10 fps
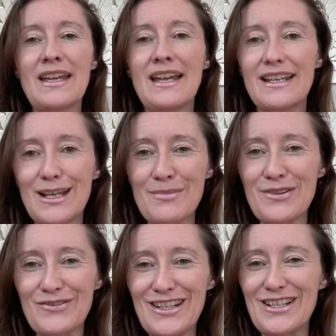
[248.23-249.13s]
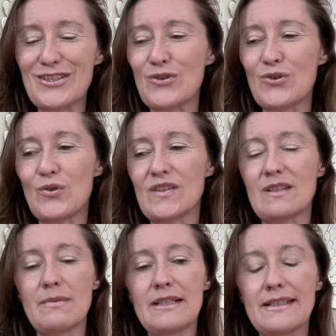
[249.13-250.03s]
Number 3 is your core
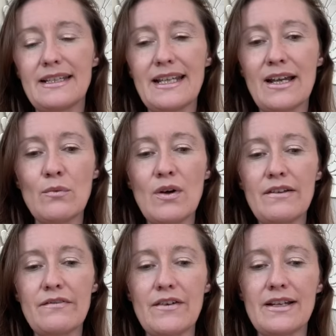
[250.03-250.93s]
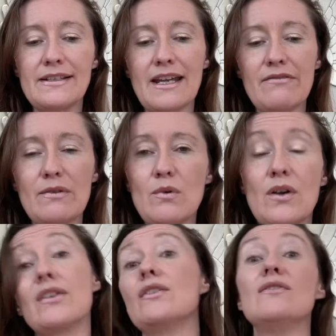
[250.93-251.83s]
stability. Now, what I find,
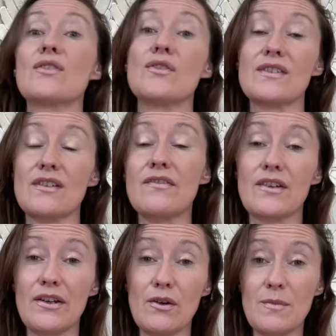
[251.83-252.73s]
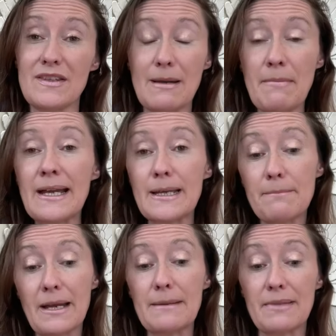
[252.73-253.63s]
everyone who's got stuff going on with their back
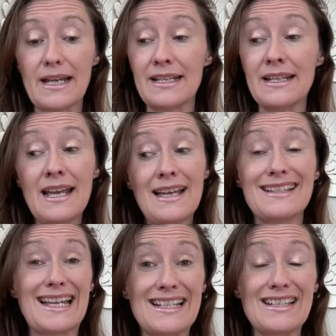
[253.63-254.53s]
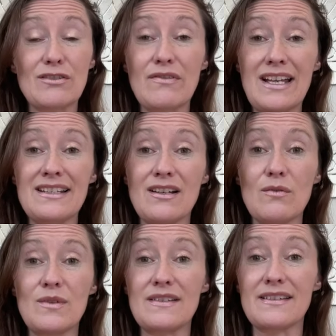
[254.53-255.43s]
and back pain tends to have ended
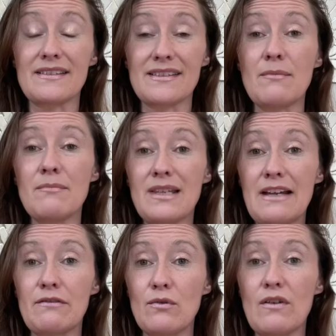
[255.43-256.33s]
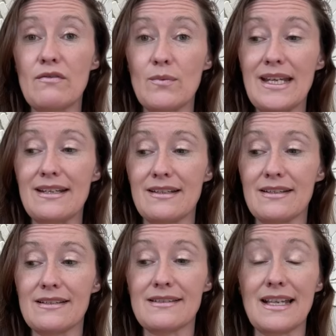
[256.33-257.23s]
up with some level of
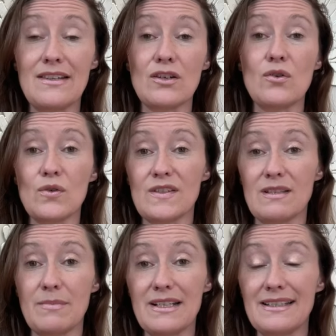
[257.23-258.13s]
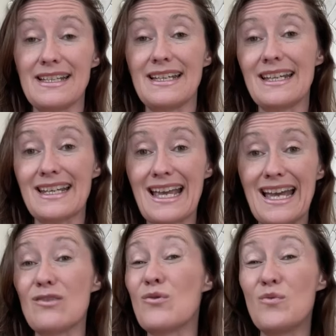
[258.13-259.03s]
weakness in the core stability. It
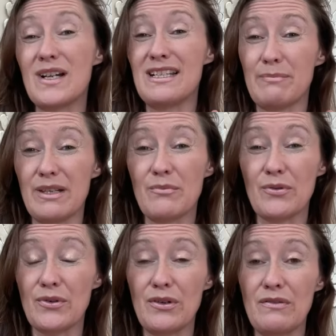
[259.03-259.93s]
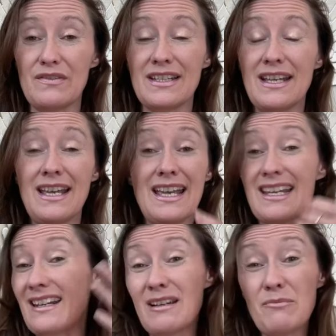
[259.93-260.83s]
can always be improved.
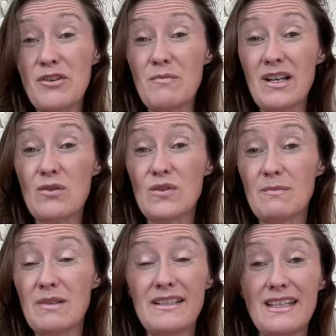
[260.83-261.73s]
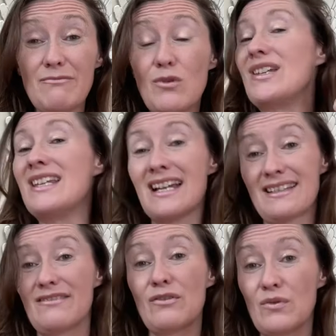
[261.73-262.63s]
Can I improve my core stability more?
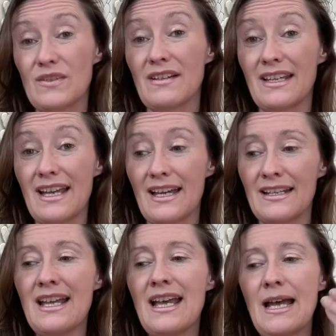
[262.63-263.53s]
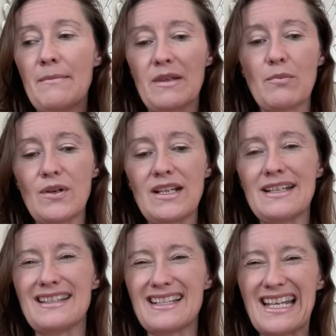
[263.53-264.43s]
Yes, of course I can. But the point
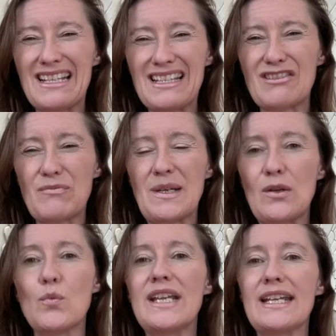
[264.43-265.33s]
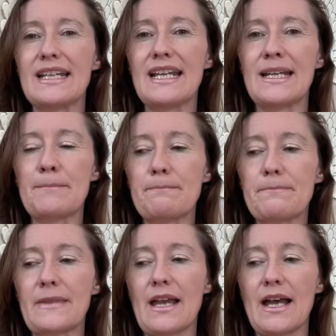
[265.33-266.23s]
is, there tends to have been a weakening
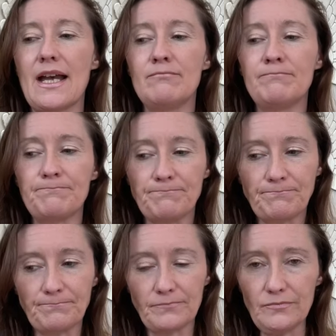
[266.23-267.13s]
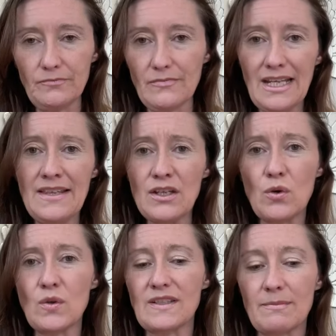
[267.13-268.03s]
in the
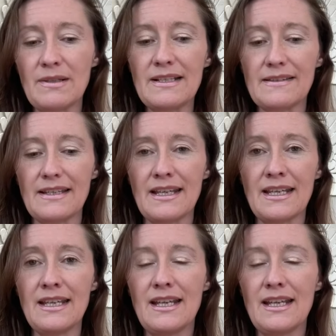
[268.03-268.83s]
core stability,